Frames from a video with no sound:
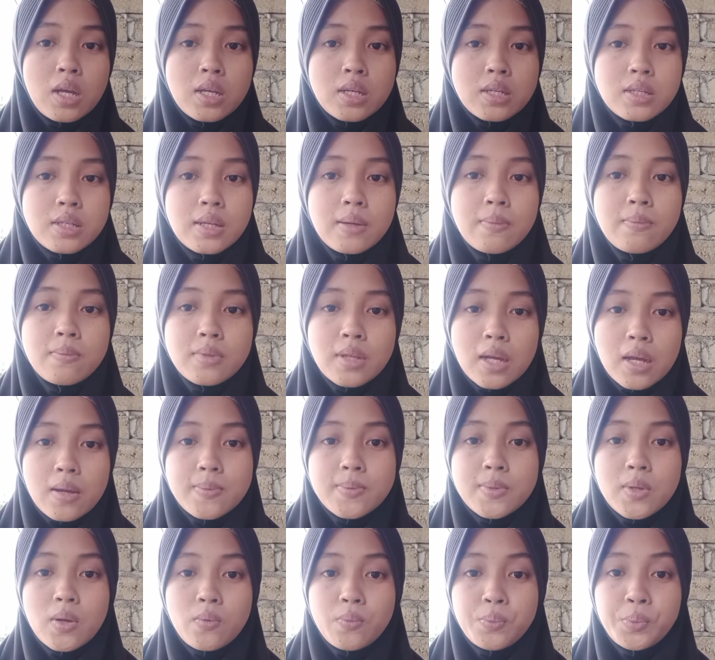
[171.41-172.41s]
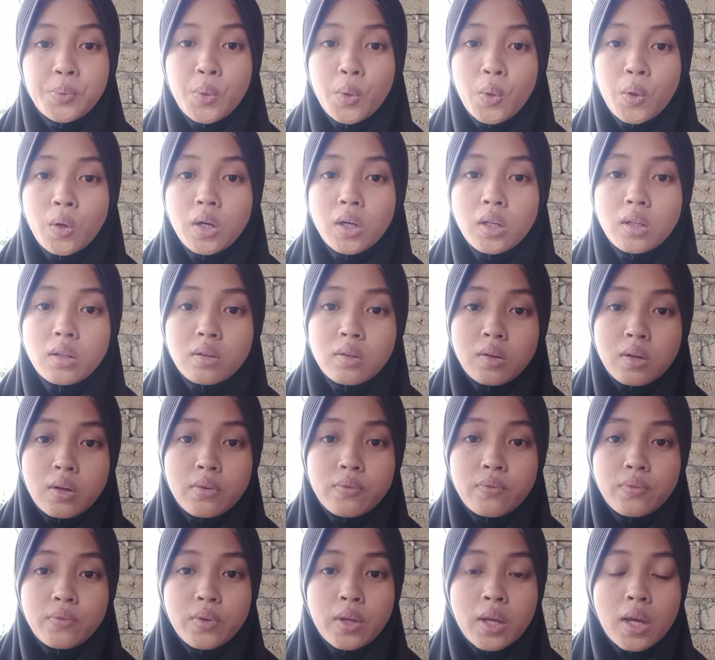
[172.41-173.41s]
Some types of coral
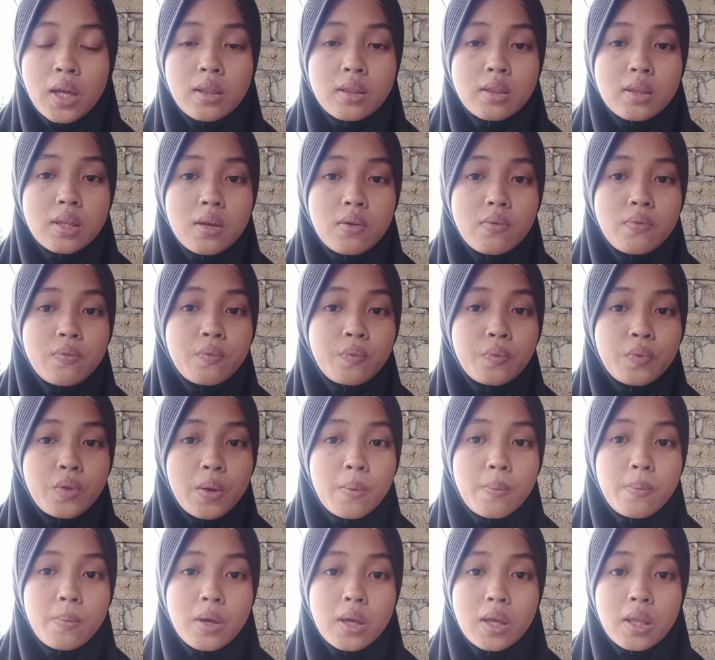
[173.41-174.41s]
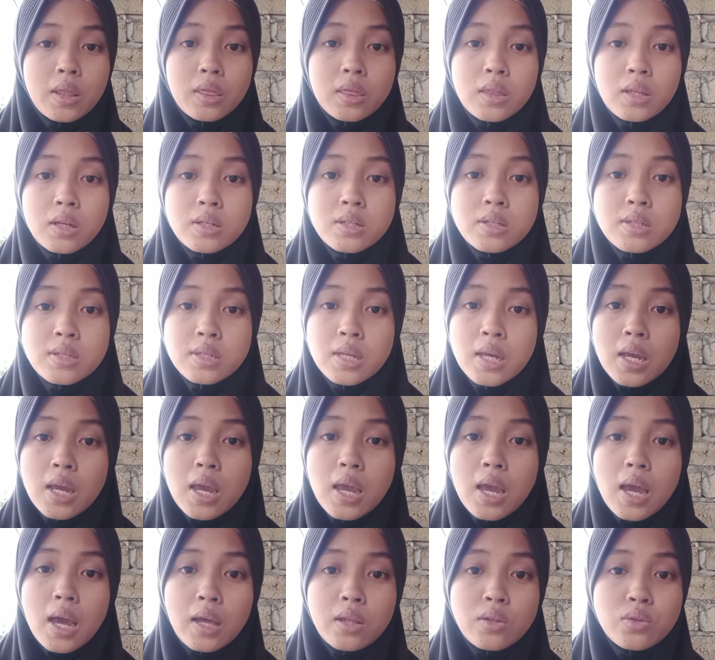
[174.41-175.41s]
reef can live deep in the
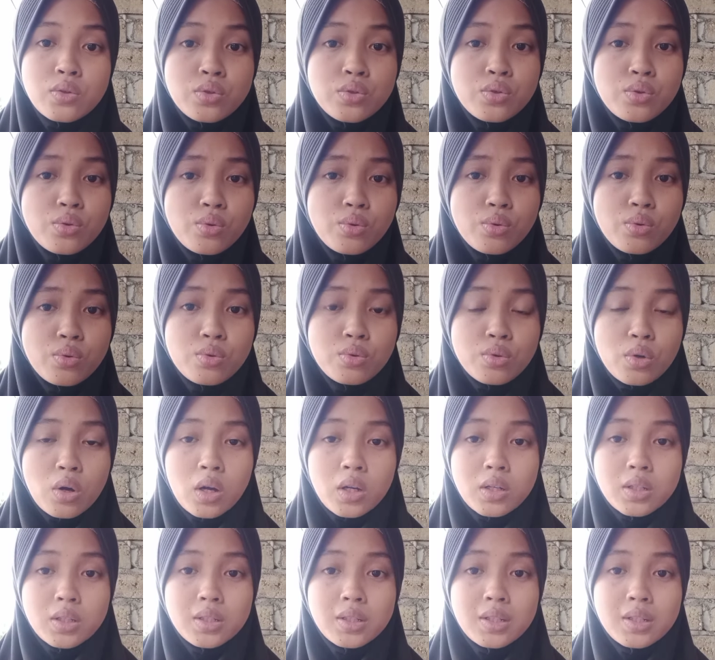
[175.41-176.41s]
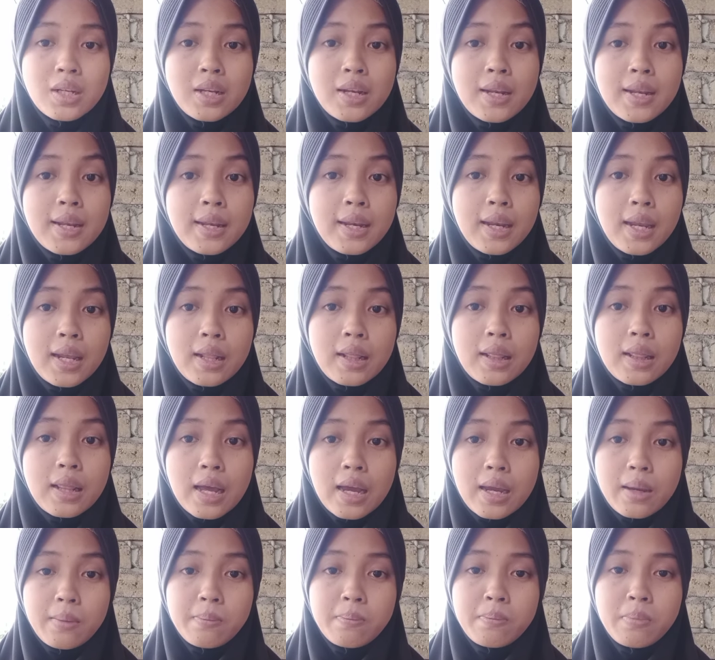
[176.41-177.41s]
sea and do not need
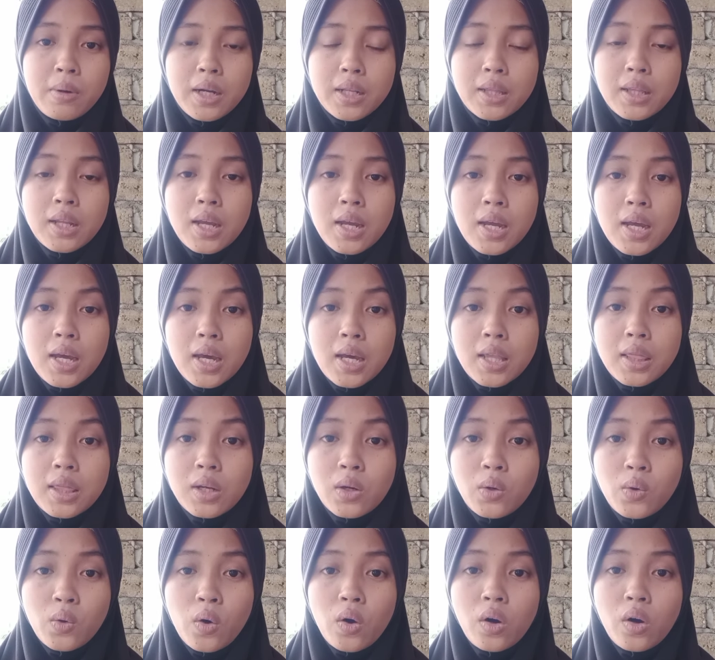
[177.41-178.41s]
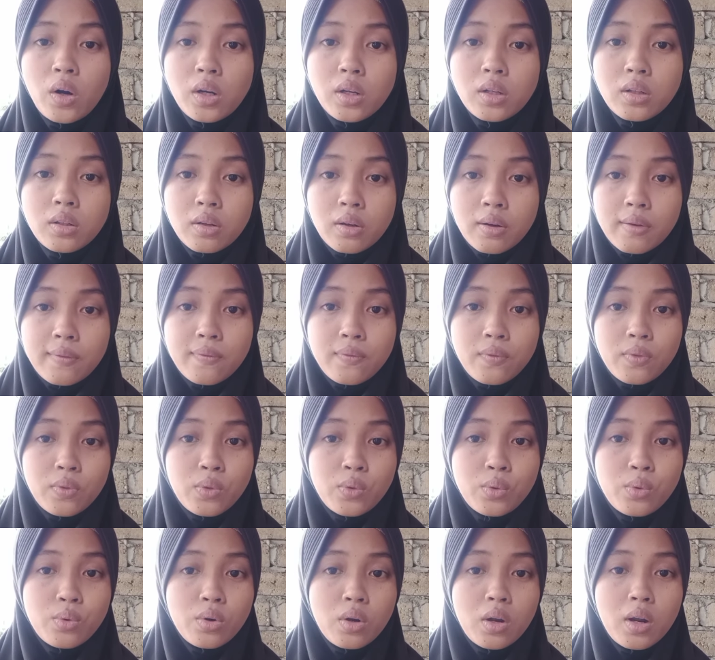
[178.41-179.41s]
light, but the coral reef
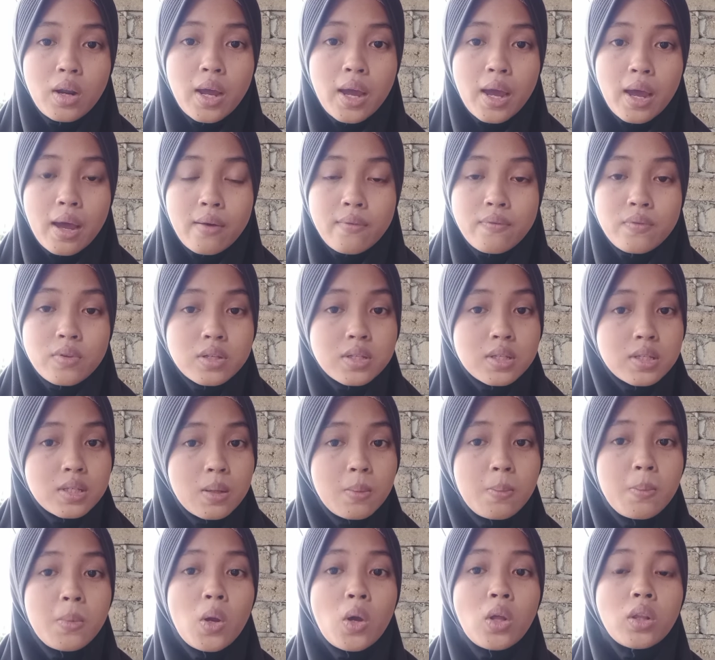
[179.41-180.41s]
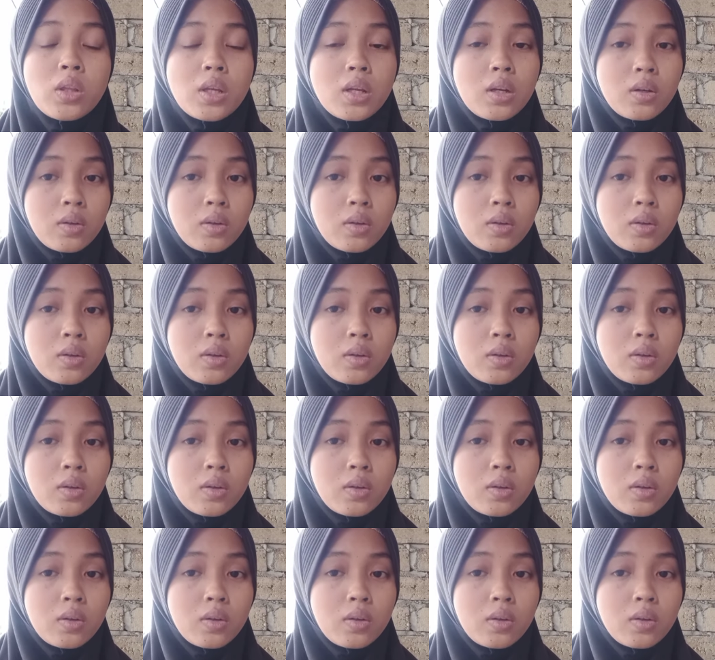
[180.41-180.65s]
do not have a symbiotic